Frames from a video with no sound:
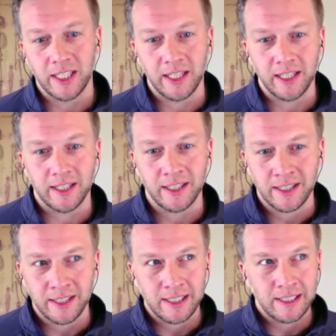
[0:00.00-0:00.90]

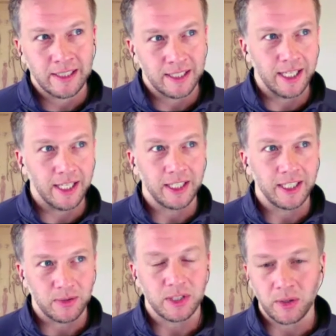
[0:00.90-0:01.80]
I think
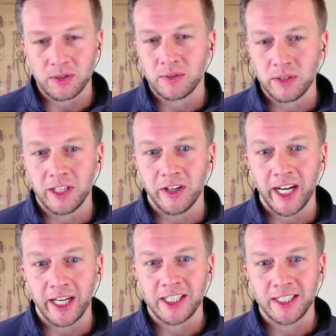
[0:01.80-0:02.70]
there was a dorsal root
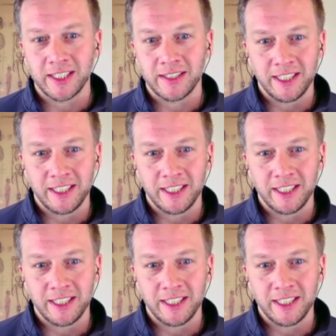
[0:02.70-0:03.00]
interaction.